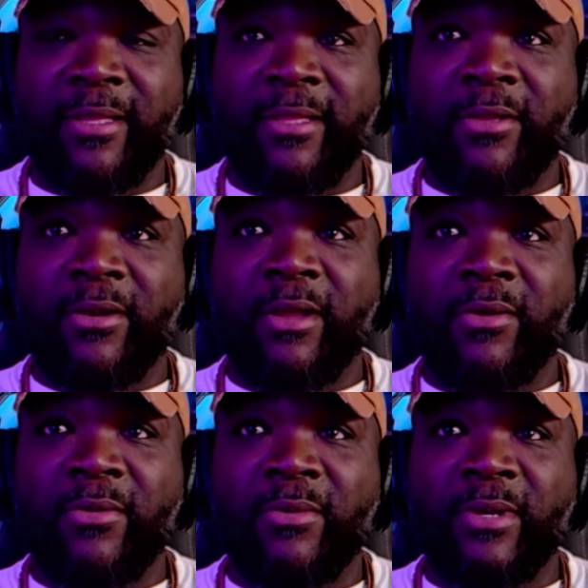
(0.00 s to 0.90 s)
You
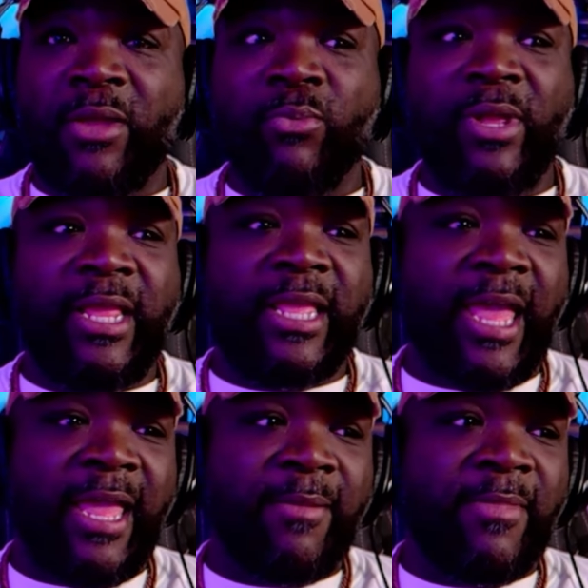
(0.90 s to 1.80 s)
know, they really
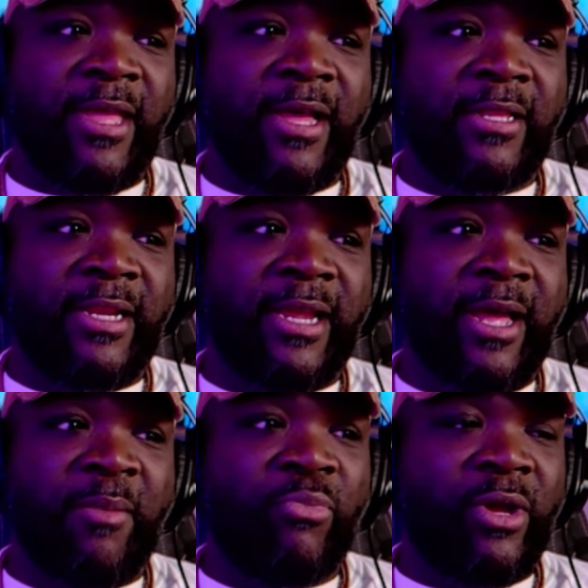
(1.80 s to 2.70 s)
came in under the
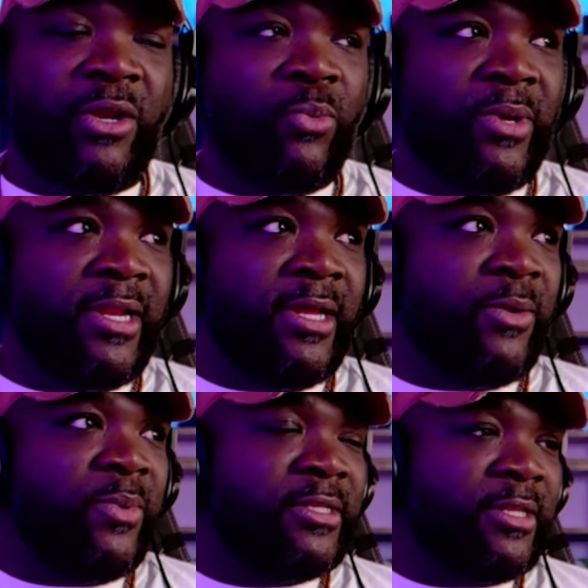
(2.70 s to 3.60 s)
umbrella with
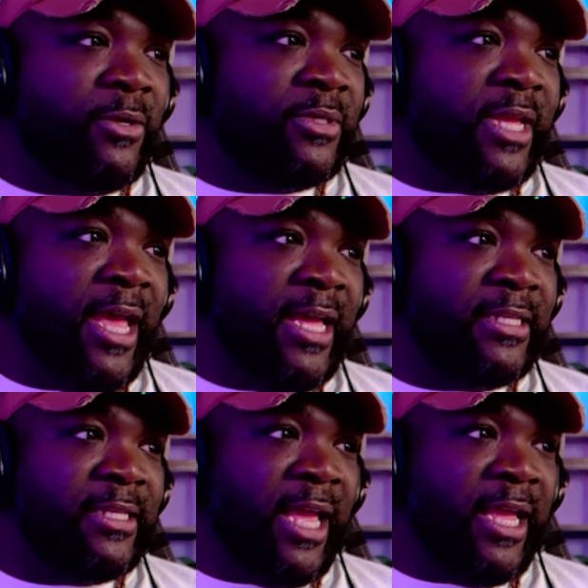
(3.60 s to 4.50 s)
what's those
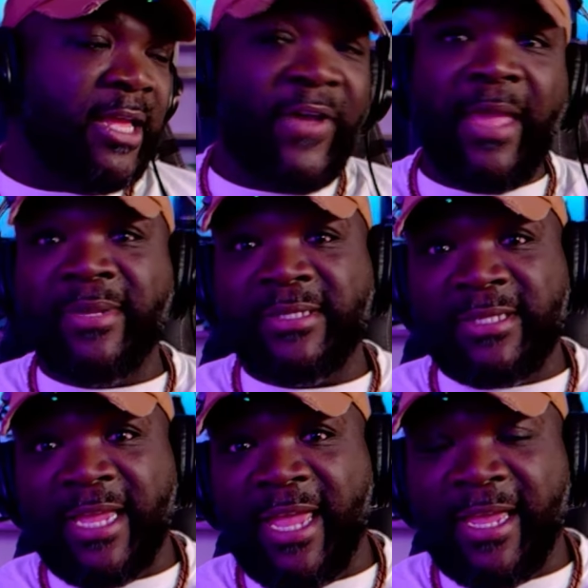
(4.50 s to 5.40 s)
guys like Famous
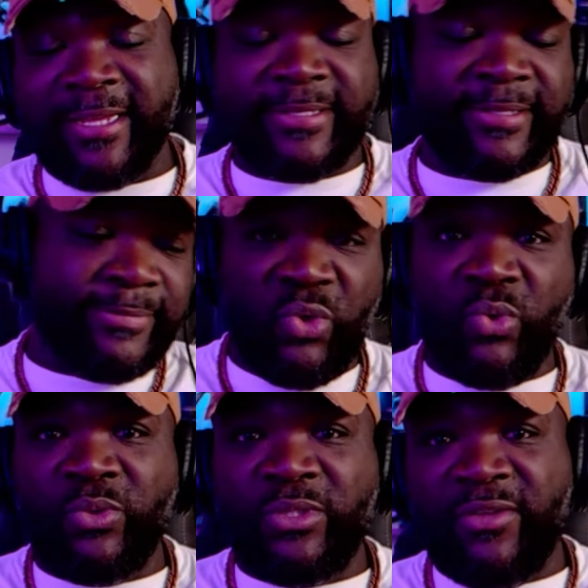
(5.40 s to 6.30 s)
Dex,
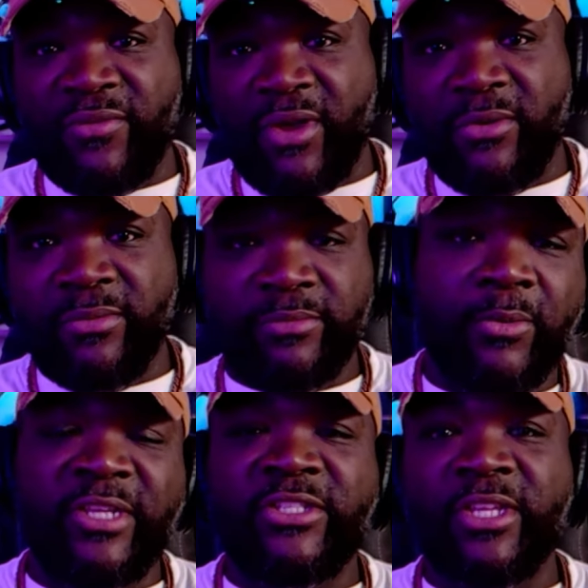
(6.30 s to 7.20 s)
Uzi Vert,
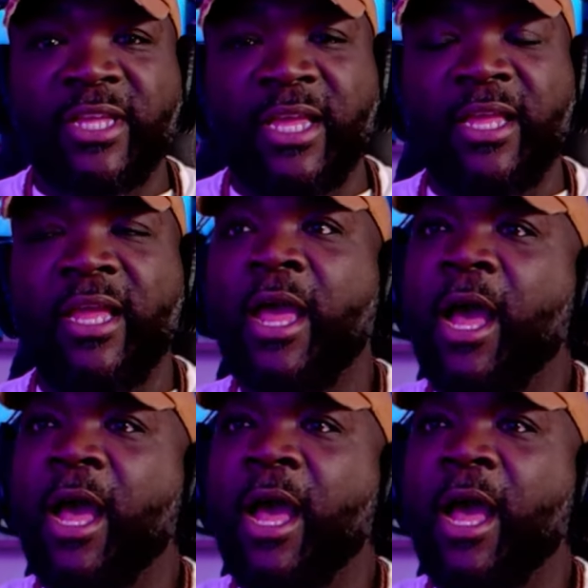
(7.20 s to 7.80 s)
Rich the Kid,